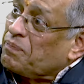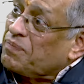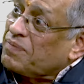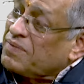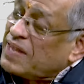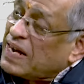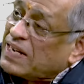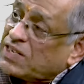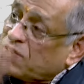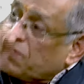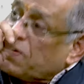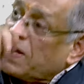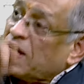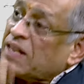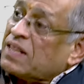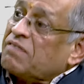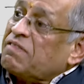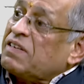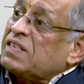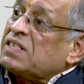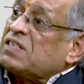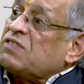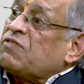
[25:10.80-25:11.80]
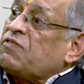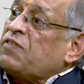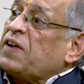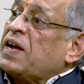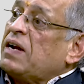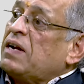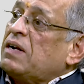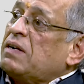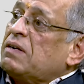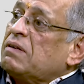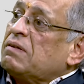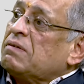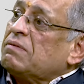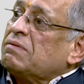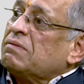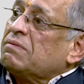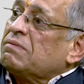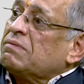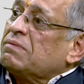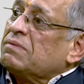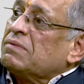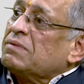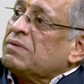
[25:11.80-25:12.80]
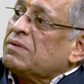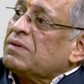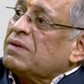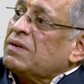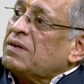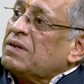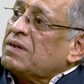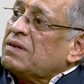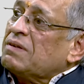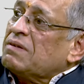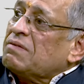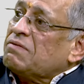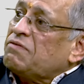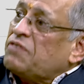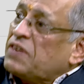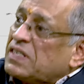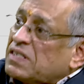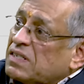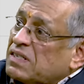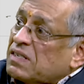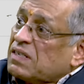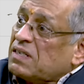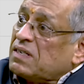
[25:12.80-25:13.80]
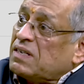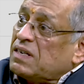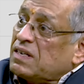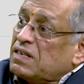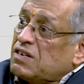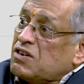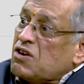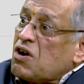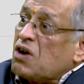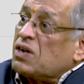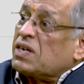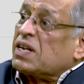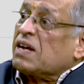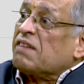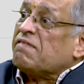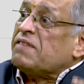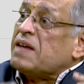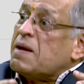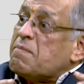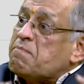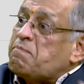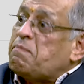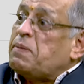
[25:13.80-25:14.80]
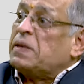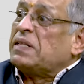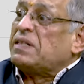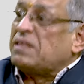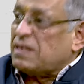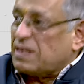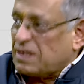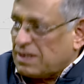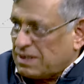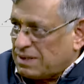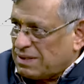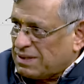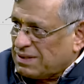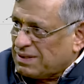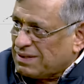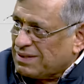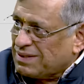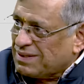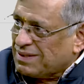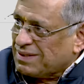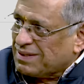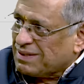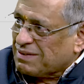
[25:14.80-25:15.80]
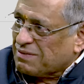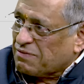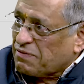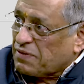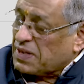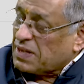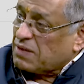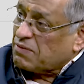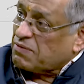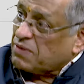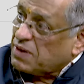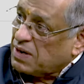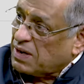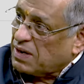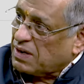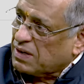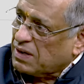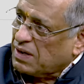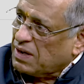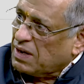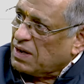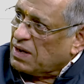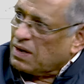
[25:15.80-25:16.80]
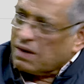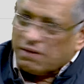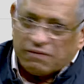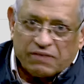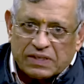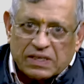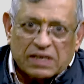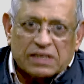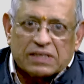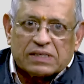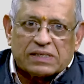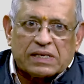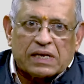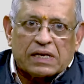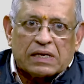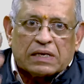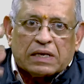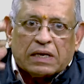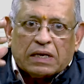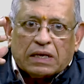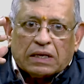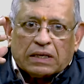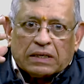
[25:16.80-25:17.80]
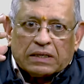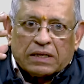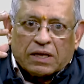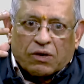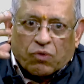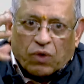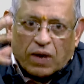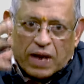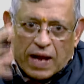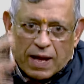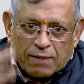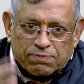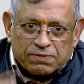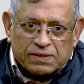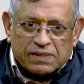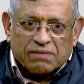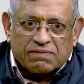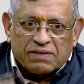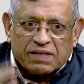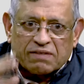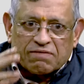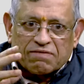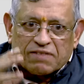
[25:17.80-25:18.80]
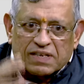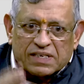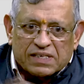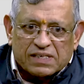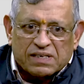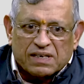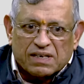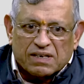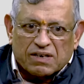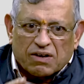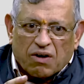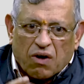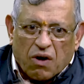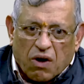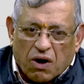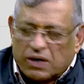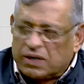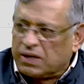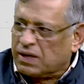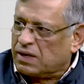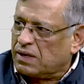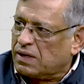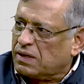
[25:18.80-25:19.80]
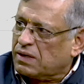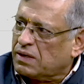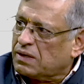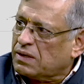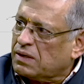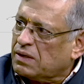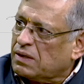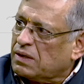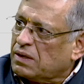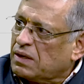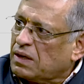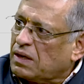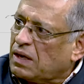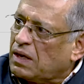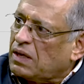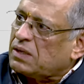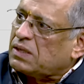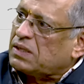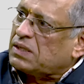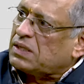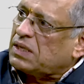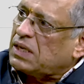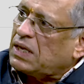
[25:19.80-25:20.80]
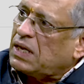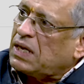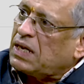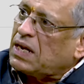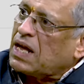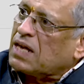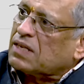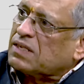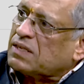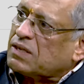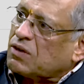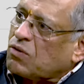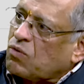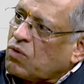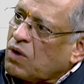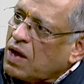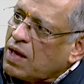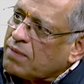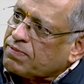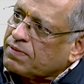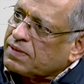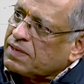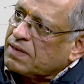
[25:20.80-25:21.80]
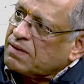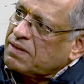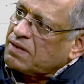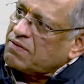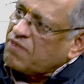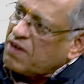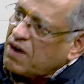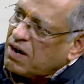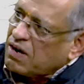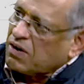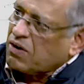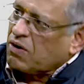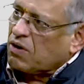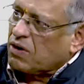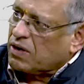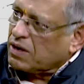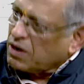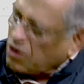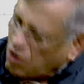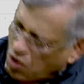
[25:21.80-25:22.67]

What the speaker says: That's where the West failed. West did not have empathy for the world. With the result, the collapse of the Western order is seen as the collapse of the world order.